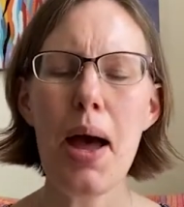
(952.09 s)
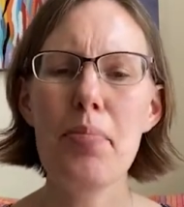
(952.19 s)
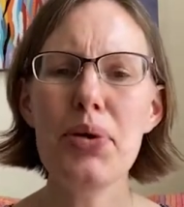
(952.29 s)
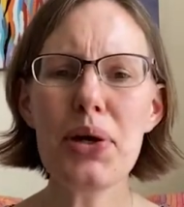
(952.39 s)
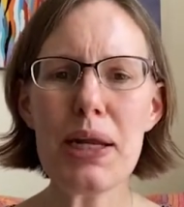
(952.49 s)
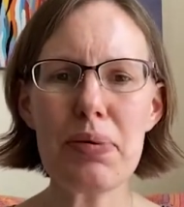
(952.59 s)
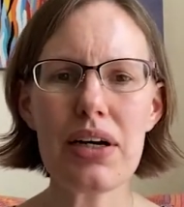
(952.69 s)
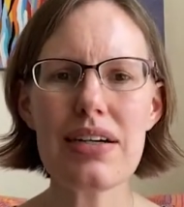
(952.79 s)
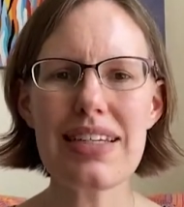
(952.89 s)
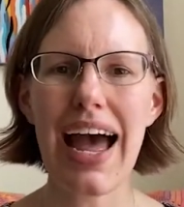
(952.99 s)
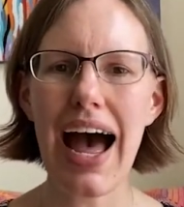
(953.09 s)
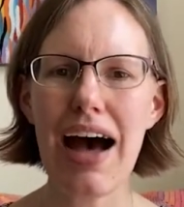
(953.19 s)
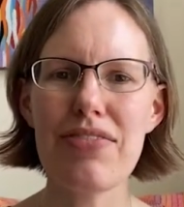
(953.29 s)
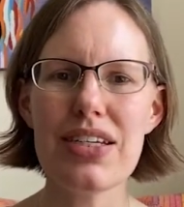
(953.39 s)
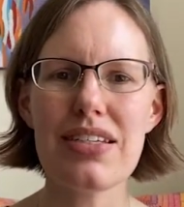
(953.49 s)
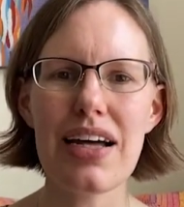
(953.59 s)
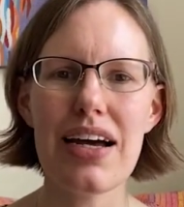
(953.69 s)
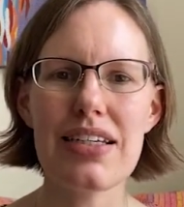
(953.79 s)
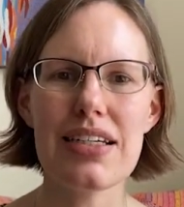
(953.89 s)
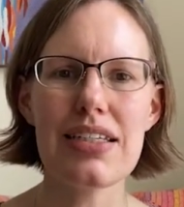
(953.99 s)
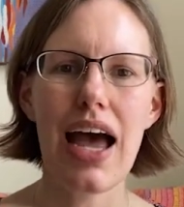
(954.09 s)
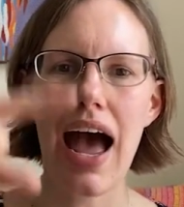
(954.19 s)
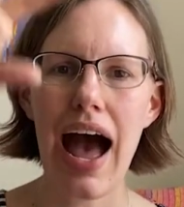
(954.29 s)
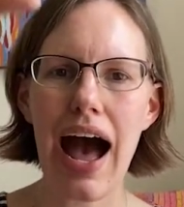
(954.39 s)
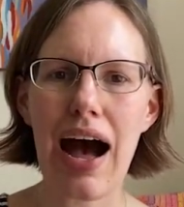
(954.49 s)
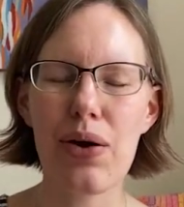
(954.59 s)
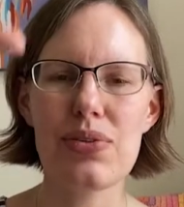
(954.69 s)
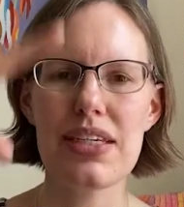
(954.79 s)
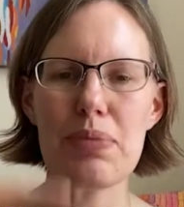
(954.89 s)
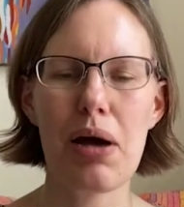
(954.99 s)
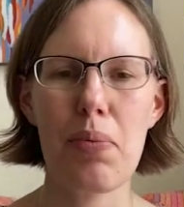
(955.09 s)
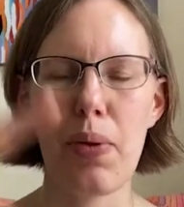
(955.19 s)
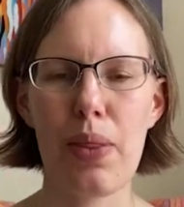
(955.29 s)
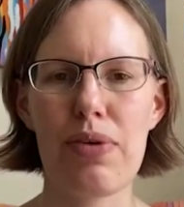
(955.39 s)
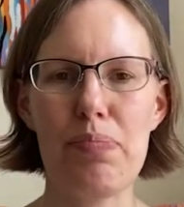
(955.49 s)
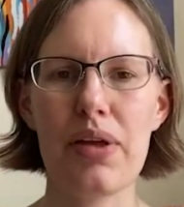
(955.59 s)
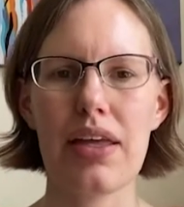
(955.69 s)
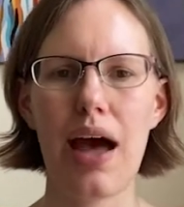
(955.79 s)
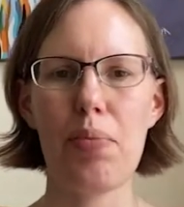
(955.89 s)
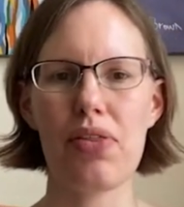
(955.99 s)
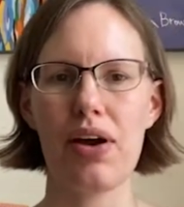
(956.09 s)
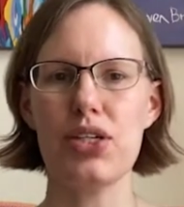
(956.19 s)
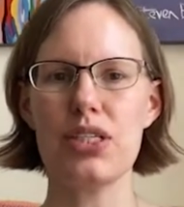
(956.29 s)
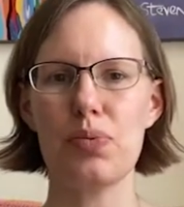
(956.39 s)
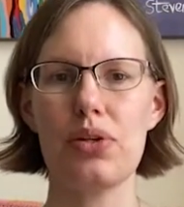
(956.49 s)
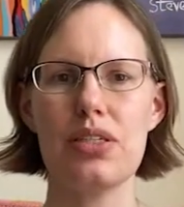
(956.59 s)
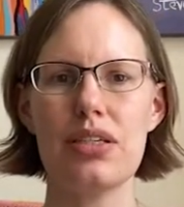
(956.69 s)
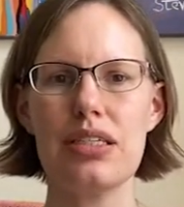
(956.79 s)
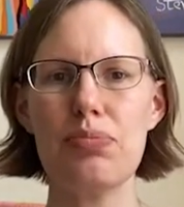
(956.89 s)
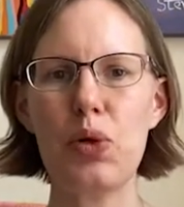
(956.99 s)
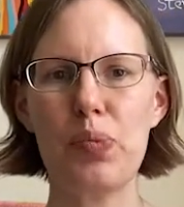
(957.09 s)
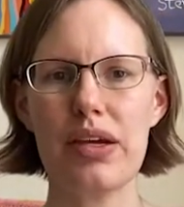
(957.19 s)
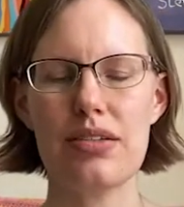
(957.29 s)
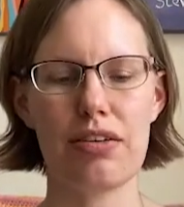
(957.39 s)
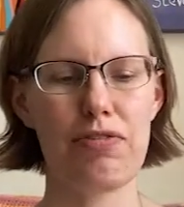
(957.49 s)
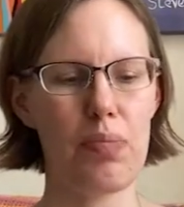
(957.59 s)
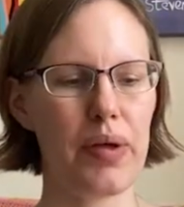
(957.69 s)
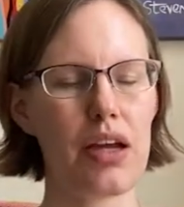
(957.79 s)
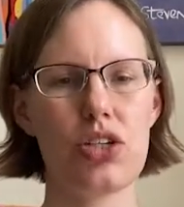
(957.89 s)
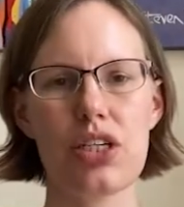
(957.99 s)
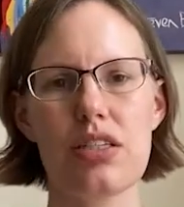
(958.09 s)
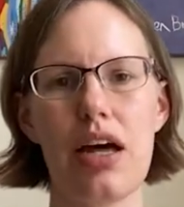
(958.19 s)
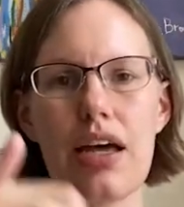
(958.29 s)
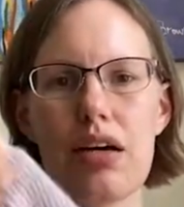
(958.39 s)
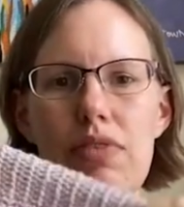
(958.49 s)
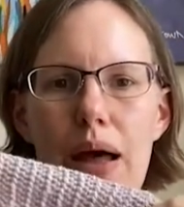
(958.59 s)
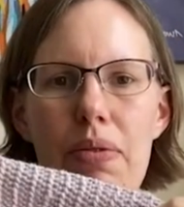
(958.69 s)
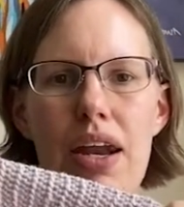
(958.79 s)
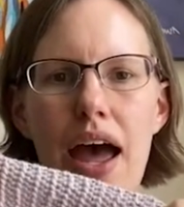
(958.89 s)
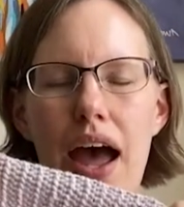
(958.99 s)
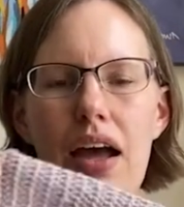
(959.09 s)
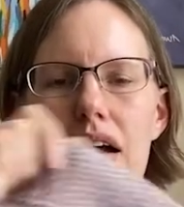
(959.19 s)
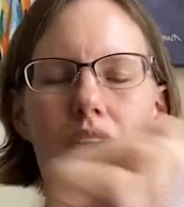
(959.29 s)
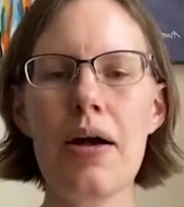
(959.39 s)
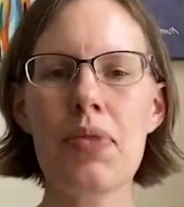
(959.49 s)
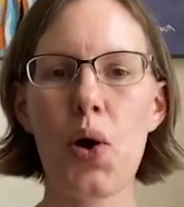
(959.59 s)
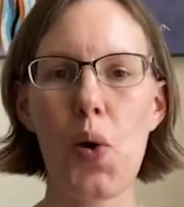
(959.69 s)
Purely because I haven't decided how deep I want the ribbing yet, whether I just want a small piece of ribbing just like around the neck, or